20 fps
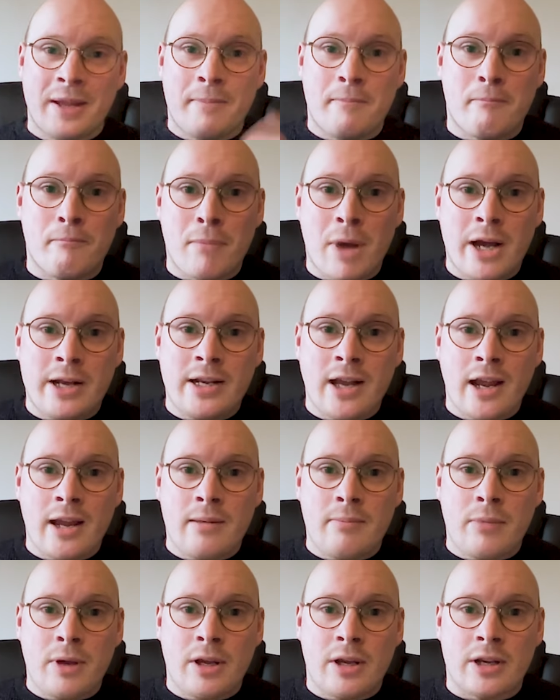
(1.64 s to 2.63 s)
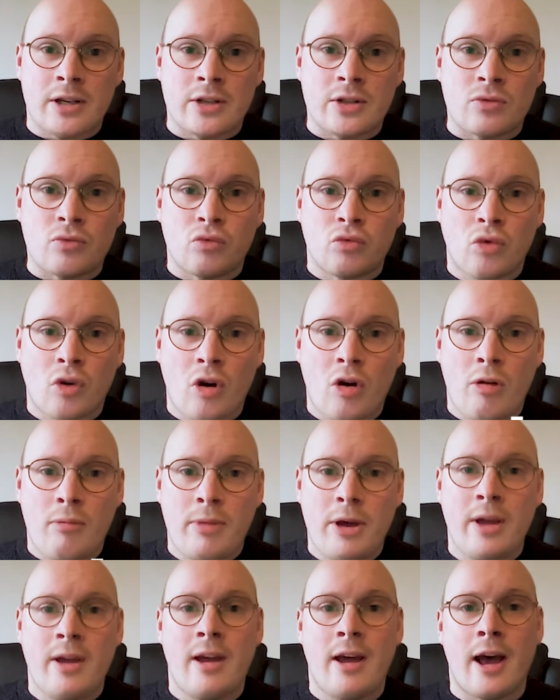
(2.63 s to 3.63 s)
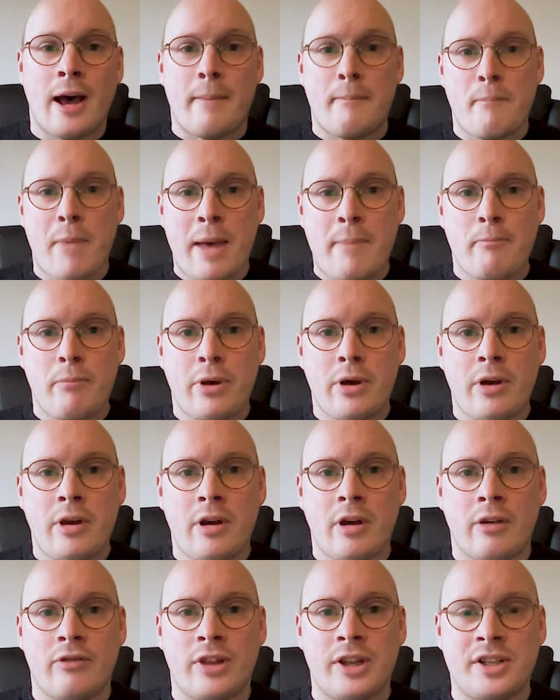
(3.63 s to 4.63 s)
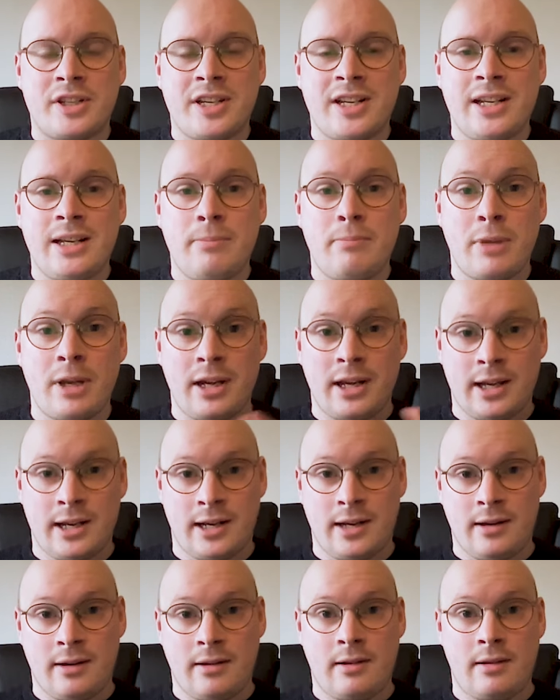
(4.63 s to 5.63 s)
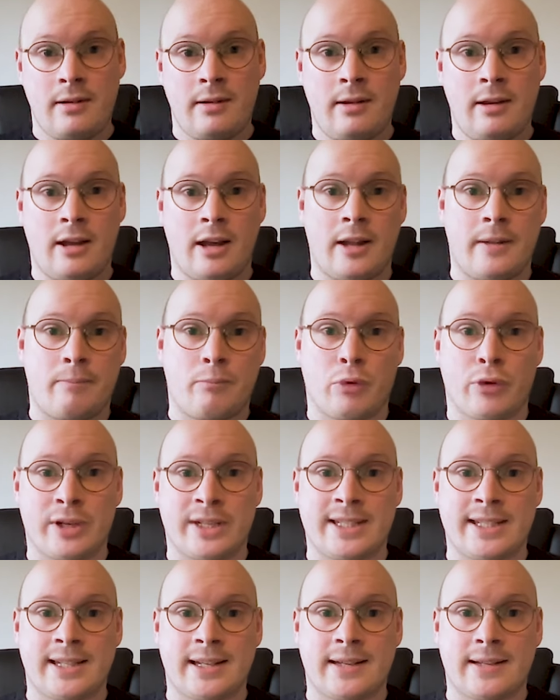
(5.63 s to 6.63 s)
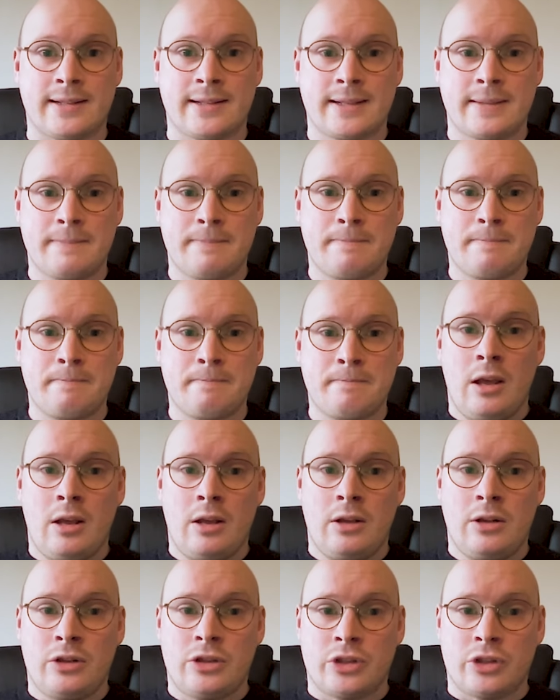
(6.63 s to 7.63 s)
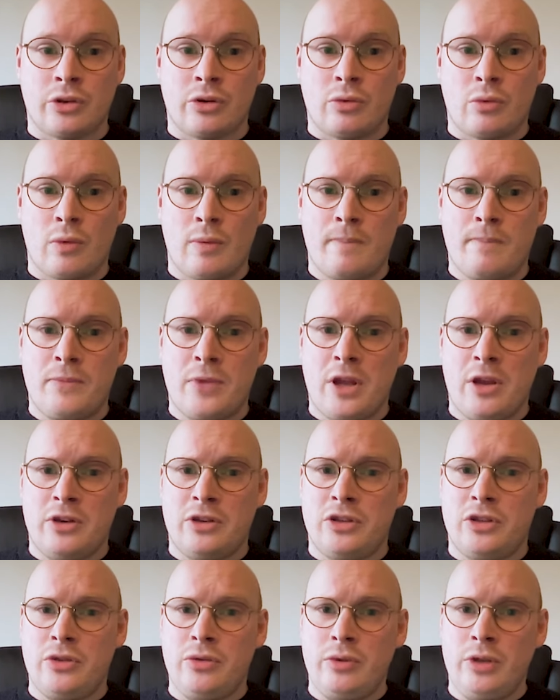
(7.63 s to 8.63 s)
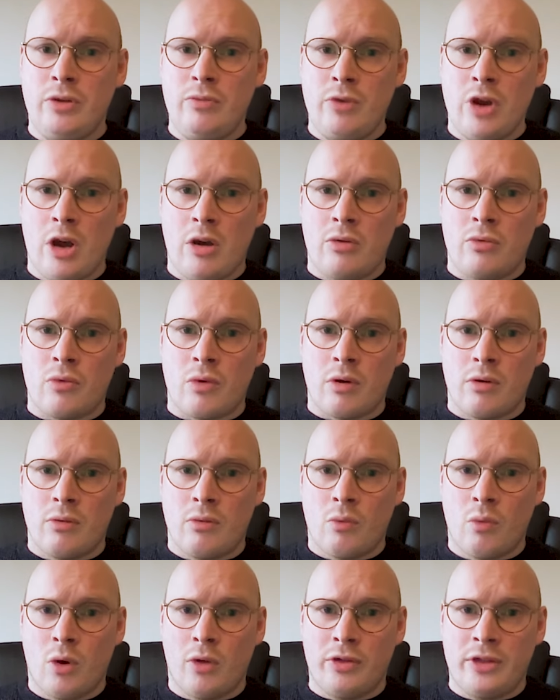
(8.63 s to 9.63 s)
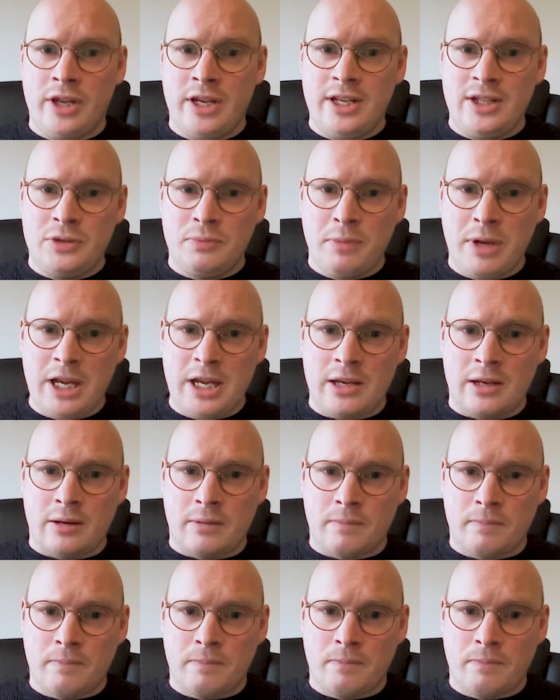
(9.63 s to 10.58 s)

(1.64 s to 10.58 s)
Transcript: my name is Rob, a member of the team here at Britsend. So, do you know what these mean?